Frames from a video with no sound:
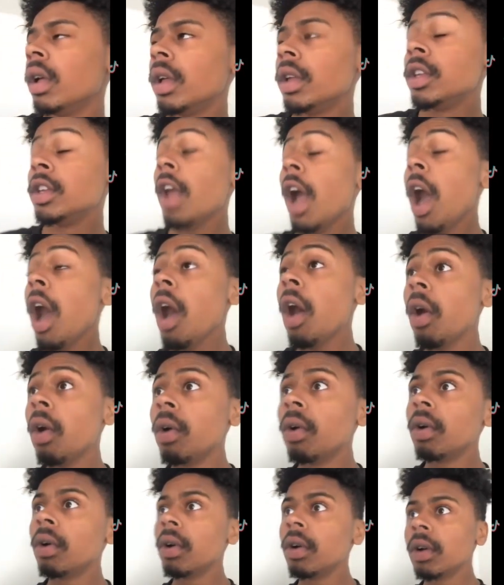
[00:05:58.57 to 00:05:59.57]

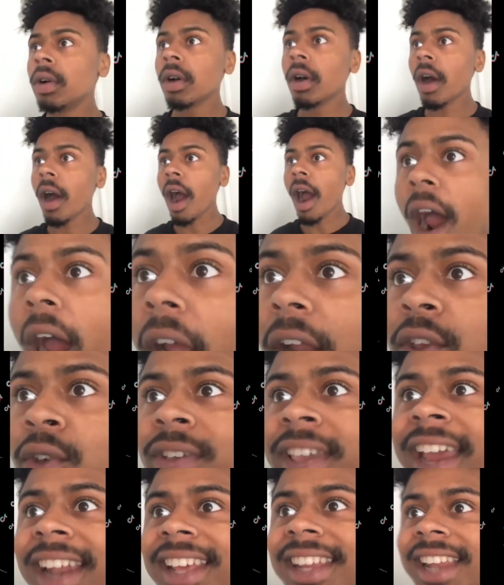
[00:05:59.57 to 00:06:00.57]
Yo, are you
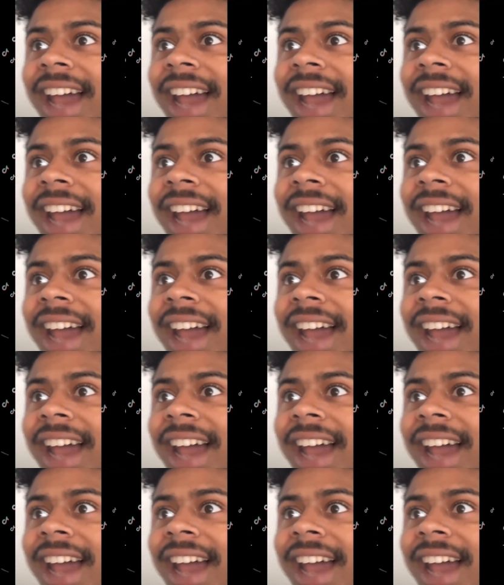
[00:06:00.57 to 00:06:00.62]
Kenny